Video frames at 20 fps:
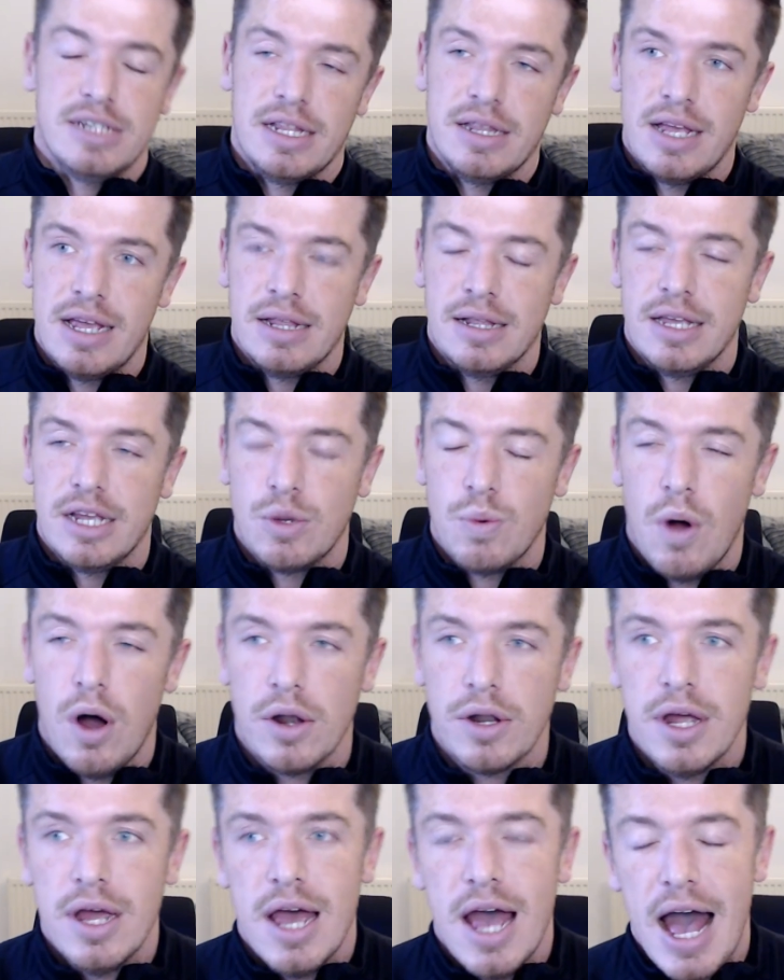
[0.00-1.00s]
season in League
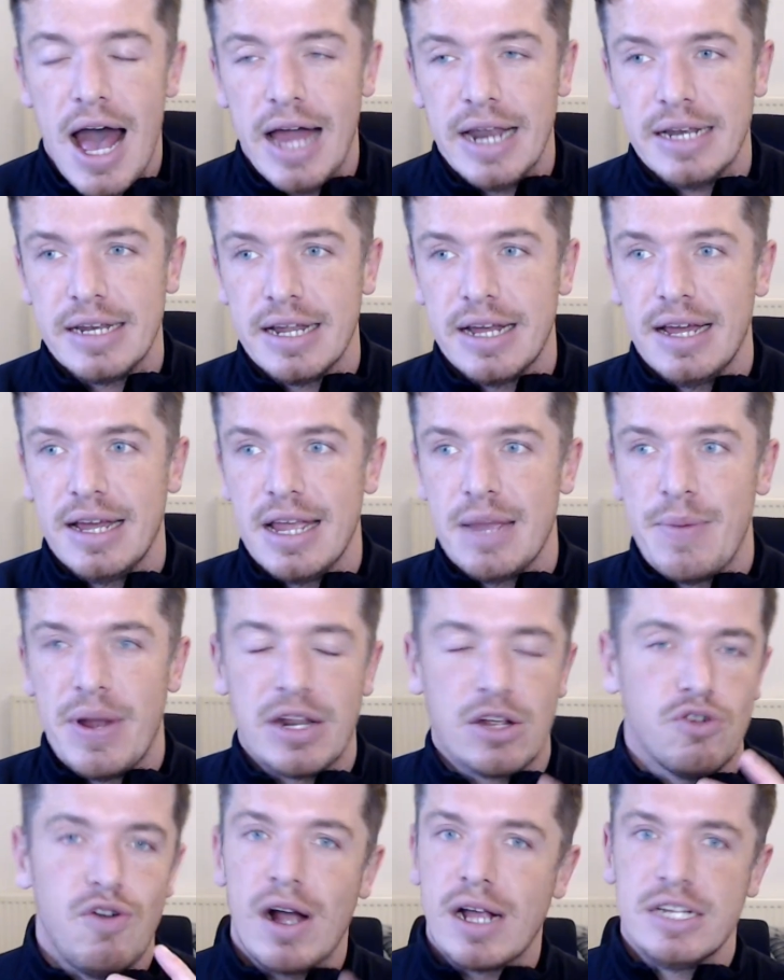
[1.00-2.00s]
One, and he
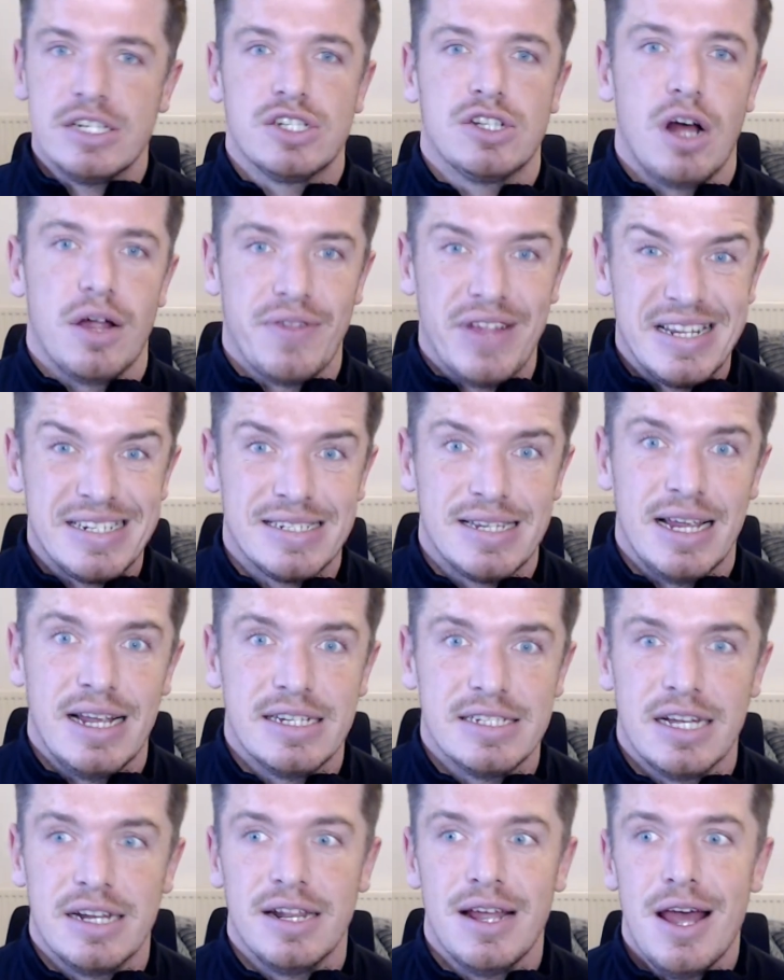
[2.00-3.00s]
made a cracking start this
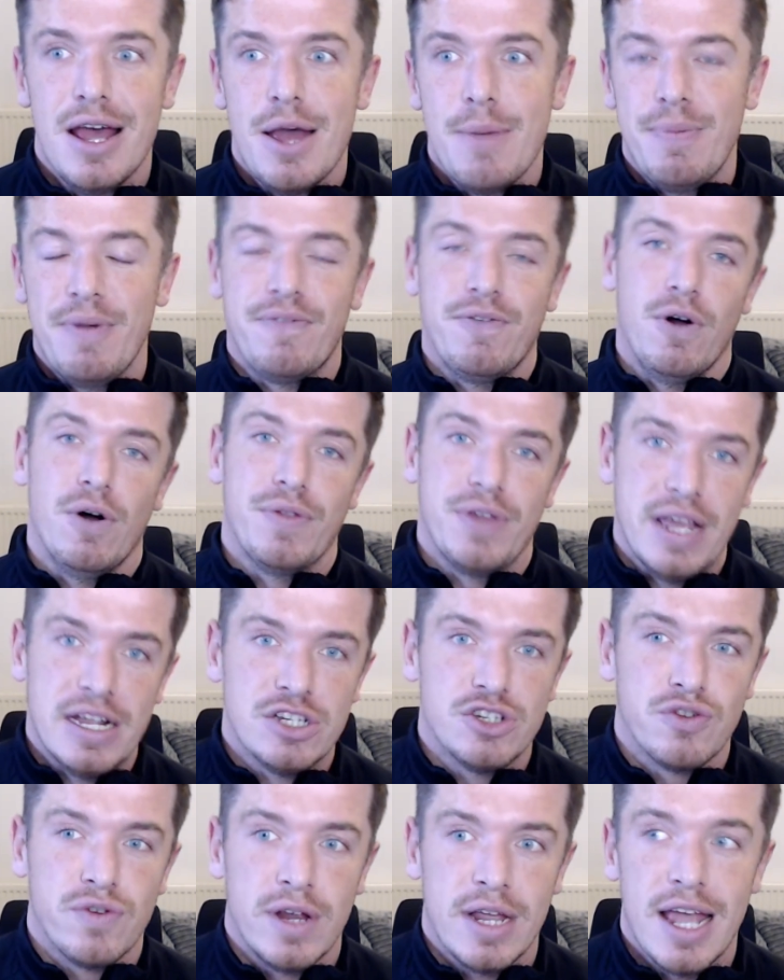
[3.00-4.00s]
season before
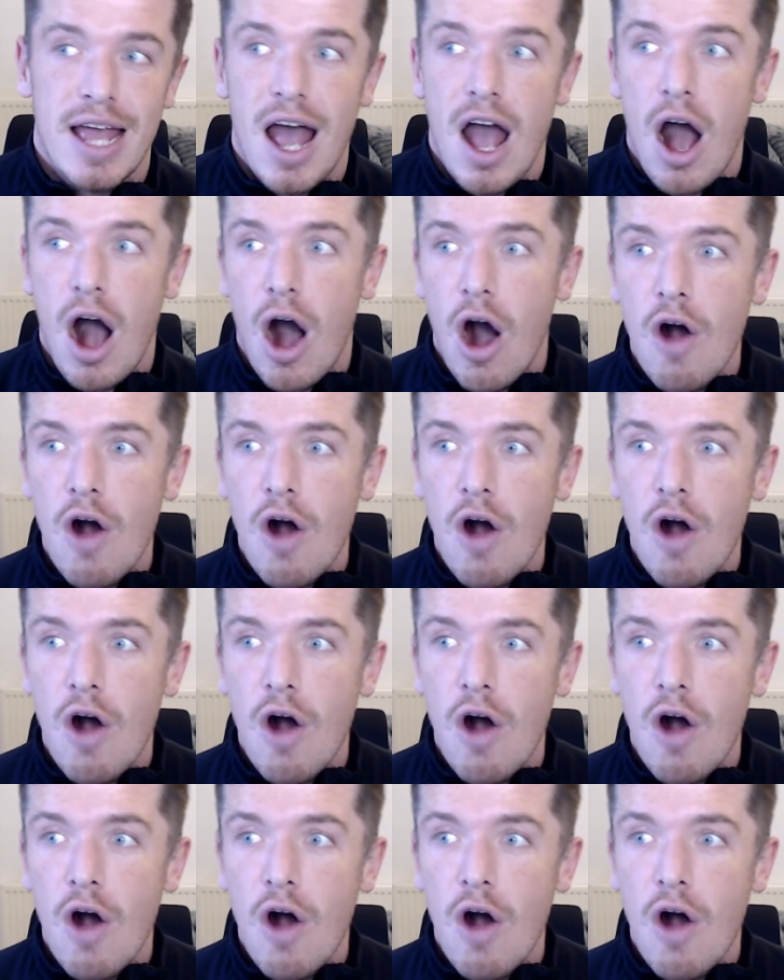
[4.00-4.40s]
the injury.